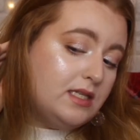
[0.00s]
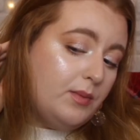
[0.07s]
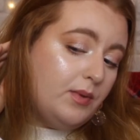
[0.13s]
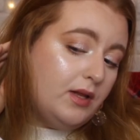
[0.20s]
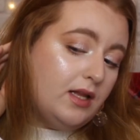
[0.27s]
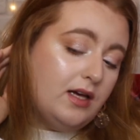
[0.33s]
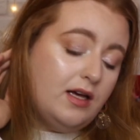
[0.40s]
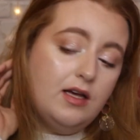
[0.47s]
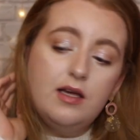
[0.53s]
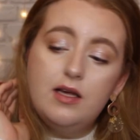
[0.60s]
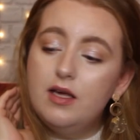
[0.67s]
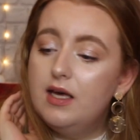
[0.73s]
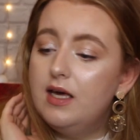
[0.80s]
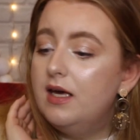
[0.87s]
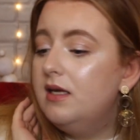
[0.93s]
similar,
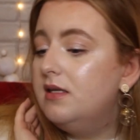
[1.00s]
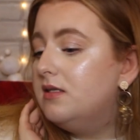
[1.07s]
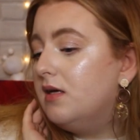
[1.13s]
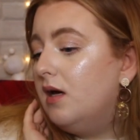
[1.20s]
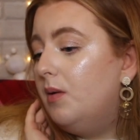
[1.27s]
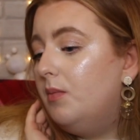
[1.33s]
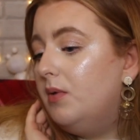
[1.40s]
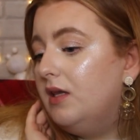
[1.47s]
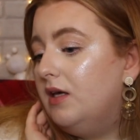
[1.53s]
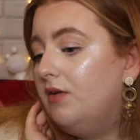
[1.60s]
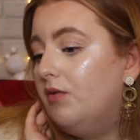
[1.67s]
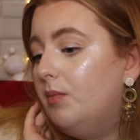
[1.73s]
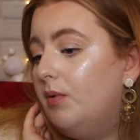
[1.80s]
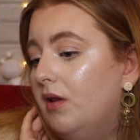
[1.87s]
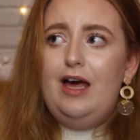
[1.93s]
it's
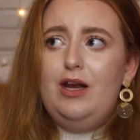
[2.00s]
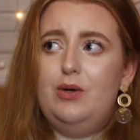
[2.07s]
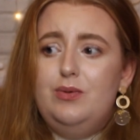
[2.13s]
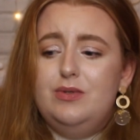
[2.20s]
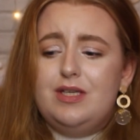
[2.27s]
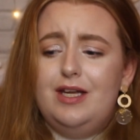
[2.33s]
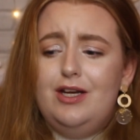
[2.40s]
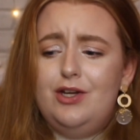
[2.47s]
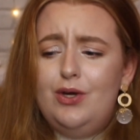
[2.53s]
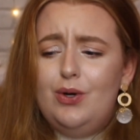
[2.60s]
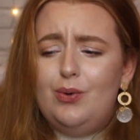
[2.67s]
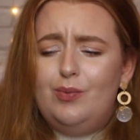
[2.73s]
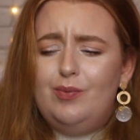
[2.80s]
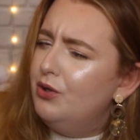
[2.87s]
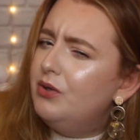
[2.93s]
unbelievable. And who's gonna
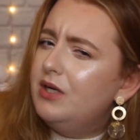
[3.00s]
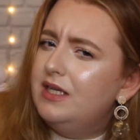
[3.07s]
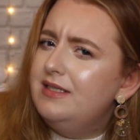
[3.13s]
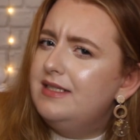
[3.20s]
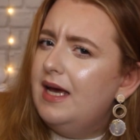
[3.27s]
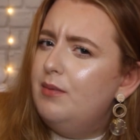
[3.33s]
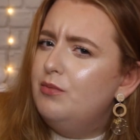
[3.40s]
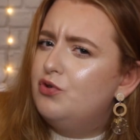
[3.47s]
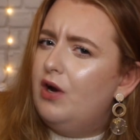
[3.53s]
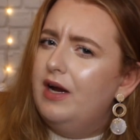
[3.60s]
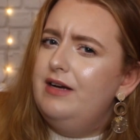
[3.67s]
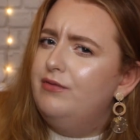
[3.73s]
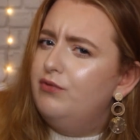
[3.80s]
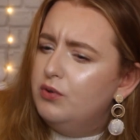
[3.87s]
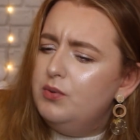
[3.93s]
know? I don't condemn
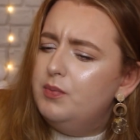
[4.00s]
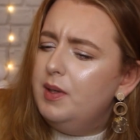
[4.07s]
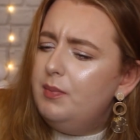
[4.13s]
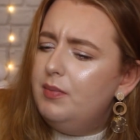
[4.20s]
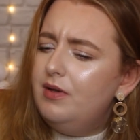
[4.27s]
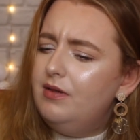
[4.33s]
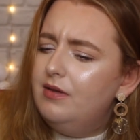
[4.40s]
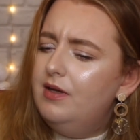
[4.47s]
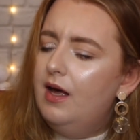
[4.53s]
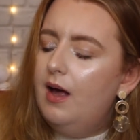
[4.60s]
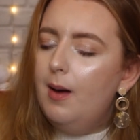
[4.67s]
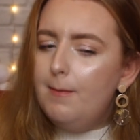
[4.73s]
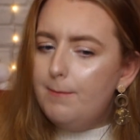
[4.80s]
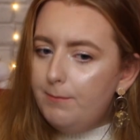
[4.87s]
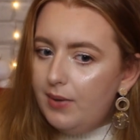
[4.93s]
trying to fool people,
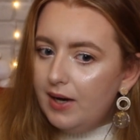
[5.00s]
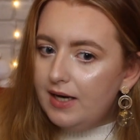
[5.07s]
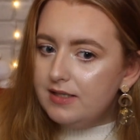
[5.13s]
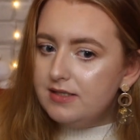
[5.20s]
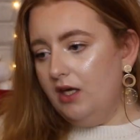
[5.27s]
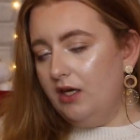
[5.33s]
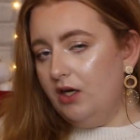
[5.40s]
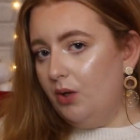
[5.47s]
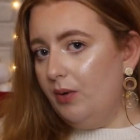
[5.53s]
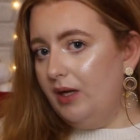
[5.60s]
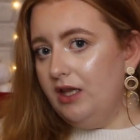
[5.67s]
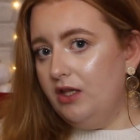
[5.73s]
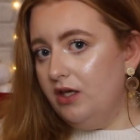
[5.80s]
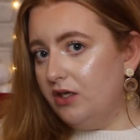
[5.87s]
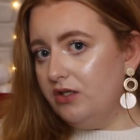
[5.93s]
but you know,
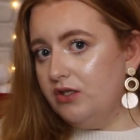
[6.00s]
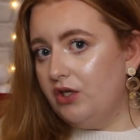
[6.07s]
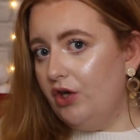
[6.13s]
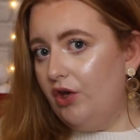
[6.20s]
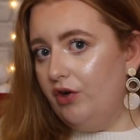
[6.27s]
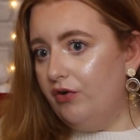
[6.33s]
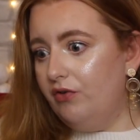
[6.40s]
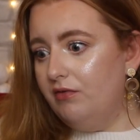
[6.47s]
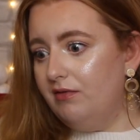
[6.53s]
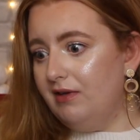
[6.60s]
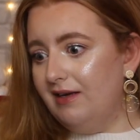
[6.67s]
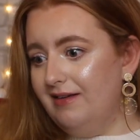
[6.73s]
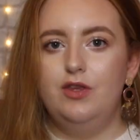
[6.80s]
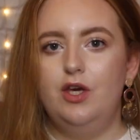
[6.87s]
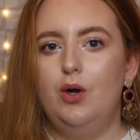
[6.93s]
it looks good.
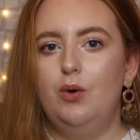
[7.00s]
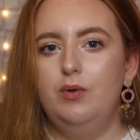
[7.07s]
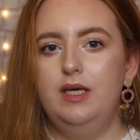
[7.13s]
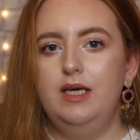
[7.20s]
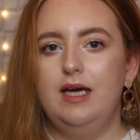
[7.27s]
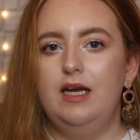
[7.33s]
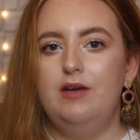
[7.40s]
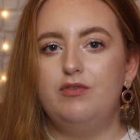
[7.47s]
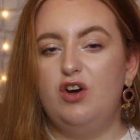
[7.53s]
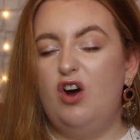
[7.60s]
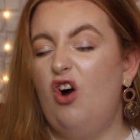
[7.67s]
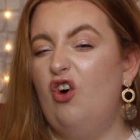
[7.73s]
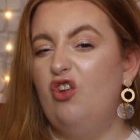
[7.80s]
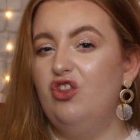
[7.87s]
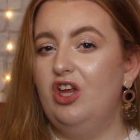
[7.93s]
The only kind of
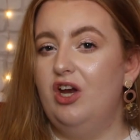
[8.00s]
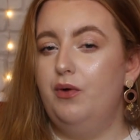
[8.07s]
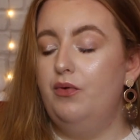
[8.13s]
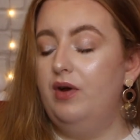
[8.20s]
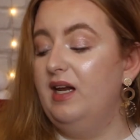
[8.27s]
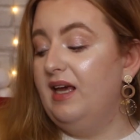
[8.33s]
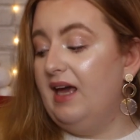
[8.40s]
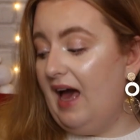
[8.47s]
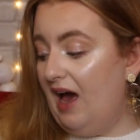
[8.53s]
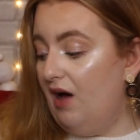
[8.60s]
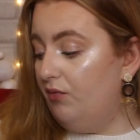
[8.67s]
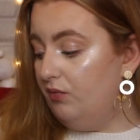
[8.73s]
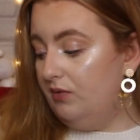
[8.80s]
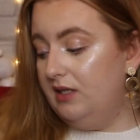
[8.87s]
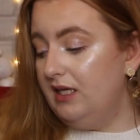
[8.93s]
con that I really
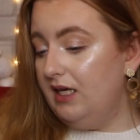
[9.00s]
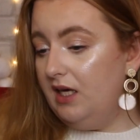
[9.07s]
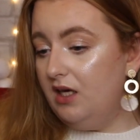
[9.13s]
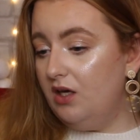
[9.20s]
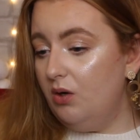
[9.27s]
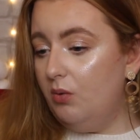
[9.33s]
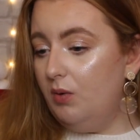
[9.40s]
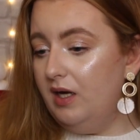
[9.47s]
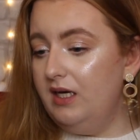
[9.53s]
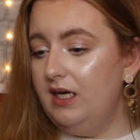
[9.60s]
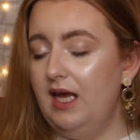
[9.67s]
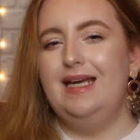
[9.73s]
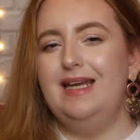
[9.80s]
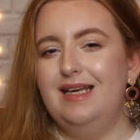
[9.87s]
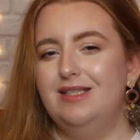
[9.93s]
have with the Kiko one,
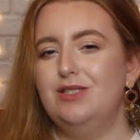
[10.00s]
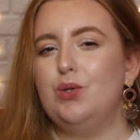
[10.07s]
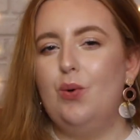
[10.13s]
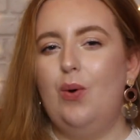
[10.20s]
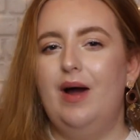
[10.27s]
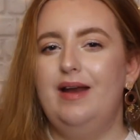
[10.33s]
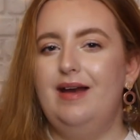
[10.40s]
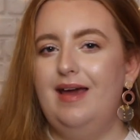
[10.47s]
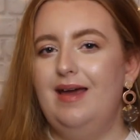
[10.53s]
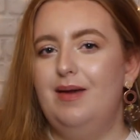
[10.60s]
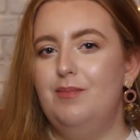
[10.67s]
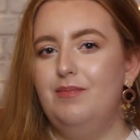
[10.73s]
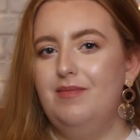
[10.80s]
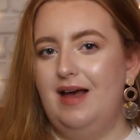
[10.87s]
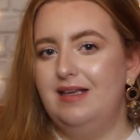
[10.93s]
it is quite a
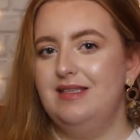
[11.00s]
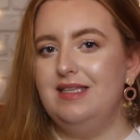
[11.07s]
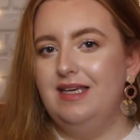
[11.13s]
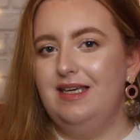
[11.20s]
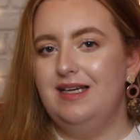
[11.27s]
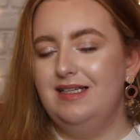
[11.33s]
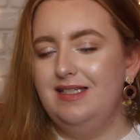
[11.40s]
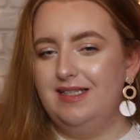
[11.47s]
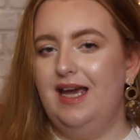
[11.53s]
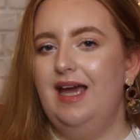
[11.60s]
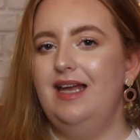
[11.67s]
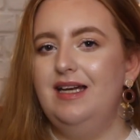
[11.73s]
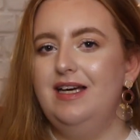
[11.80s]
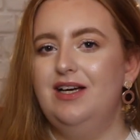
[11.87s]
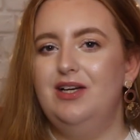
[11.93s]
messy
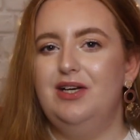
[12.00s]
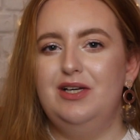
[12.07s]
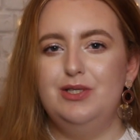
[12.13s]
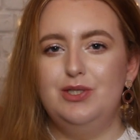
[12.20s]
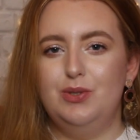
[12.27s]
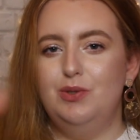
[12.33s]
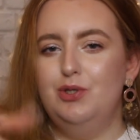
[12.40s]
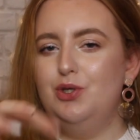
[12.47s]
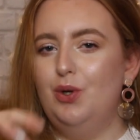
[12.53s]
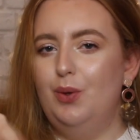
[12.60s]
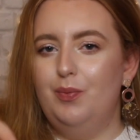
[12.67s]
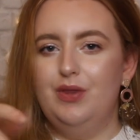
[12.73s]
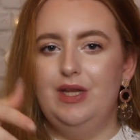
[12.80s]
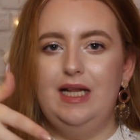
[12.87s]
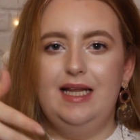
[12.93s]
container. As soon as you
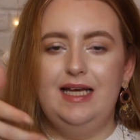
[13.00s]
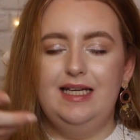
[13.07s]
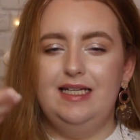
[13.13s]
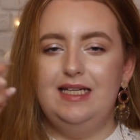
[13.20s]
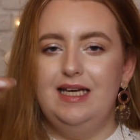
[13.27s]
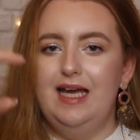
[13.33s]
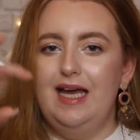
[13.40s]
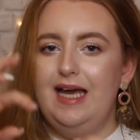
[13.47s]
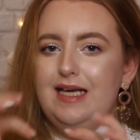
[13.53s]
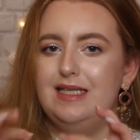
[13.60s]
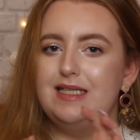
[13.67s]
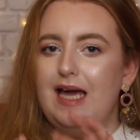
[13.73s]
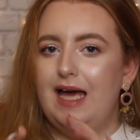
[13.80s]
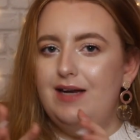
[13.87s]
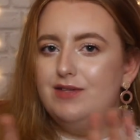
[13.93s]
open the lid,
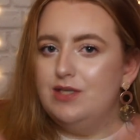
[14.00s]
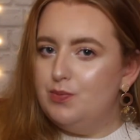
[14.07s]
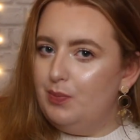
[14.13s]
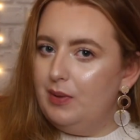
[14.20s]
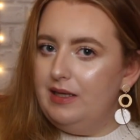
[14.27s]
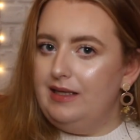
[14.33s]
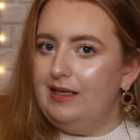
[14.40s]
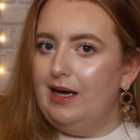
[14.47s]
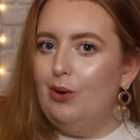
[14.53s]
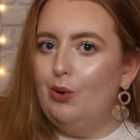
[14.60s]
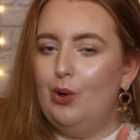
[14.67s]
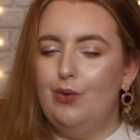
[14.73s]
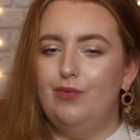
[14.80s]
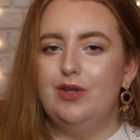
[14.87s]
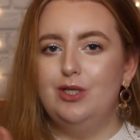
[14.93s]
it's kind of spilling
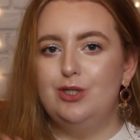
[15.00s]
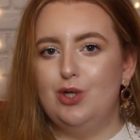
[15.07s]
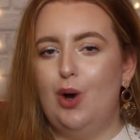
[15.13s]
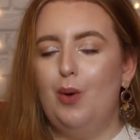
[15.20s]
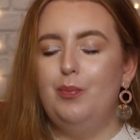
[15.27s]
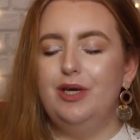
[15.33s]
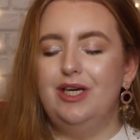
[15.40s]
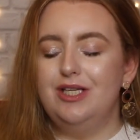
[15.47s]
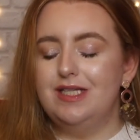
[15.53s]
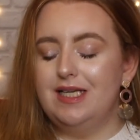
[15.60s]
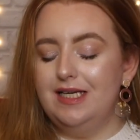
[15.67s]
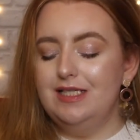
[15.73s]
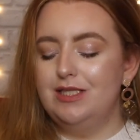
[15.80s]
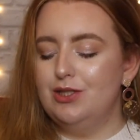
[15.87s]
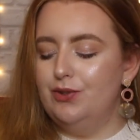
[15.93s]
out over the top because
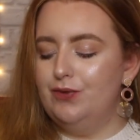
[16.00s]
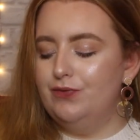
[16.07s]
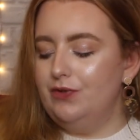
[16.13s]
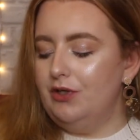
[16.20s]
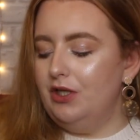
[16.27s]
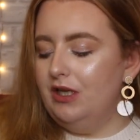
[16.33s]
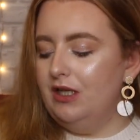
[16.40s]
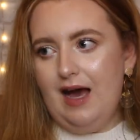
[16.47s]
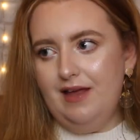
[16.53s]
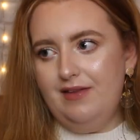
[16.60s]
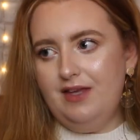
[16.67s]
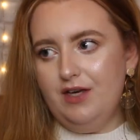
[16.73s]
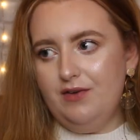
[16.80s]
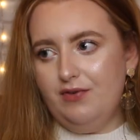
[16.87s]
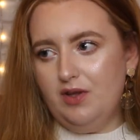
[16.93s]
it is so full. I
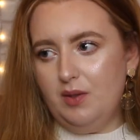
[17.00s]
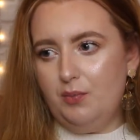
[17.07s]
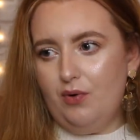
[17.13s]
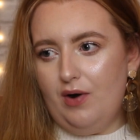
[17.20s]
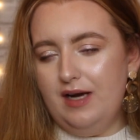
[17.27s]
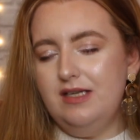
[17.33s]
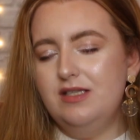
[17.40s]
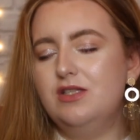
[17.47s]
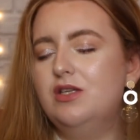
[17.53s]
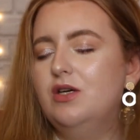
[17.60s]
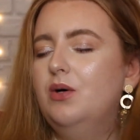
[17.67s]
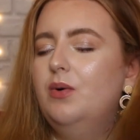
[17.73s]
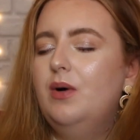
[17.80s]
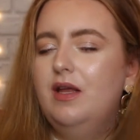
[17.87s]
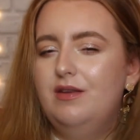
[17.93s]
think for the price
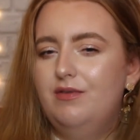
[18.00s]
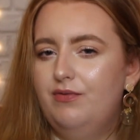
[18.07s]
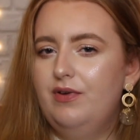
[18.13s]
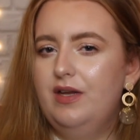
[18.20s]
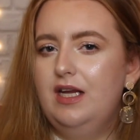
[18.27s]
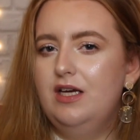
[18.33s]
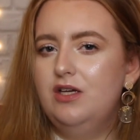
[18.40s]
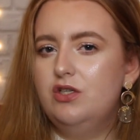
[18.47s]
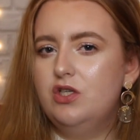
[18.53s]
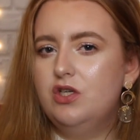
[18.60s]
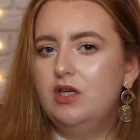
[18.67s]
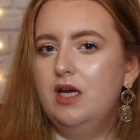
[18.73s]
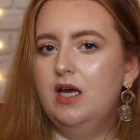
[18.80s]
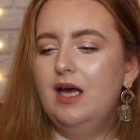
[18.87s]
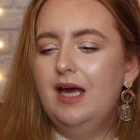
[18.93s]
though and the
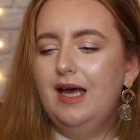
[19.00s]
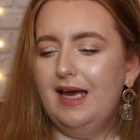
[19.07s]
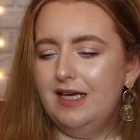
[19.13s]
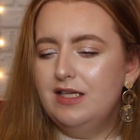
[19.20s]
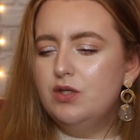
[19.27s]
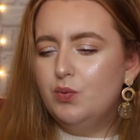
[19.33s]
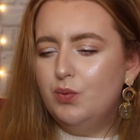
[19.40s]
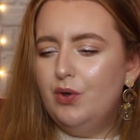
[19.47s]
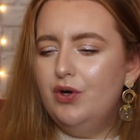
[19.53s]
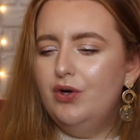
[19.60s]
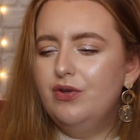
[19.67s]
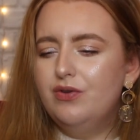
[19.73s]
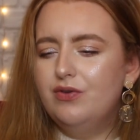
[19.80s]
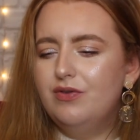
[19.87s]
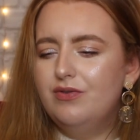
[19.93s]
finish, it's
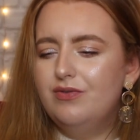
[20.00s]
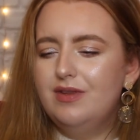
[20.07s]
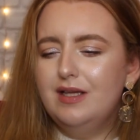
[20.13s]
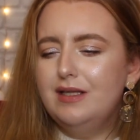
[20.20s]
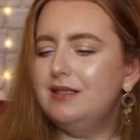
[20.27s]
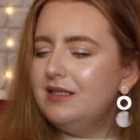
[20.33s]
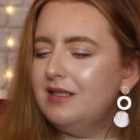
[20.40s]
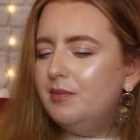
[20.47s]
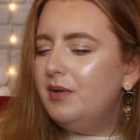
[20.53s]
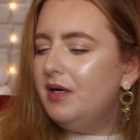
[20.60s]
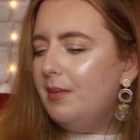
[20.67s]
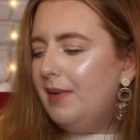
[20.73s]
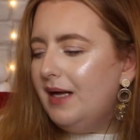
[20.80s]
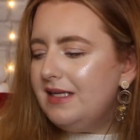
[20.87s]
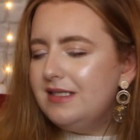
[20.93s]
worth the little bit
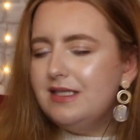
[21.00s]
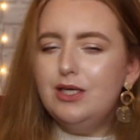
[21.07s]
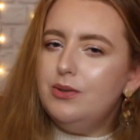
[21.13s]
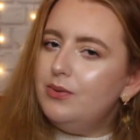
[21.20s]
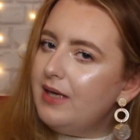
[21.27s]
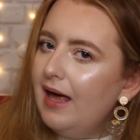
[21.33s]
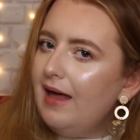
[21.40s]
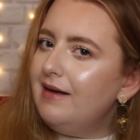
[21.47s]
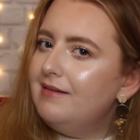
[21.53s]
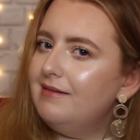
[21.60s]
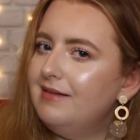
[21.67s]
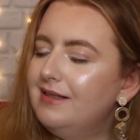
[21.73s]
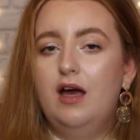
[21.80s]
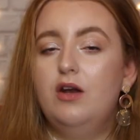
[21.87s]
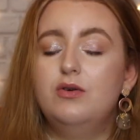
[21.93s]
of mess that you get.
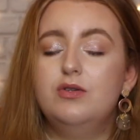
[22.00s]
And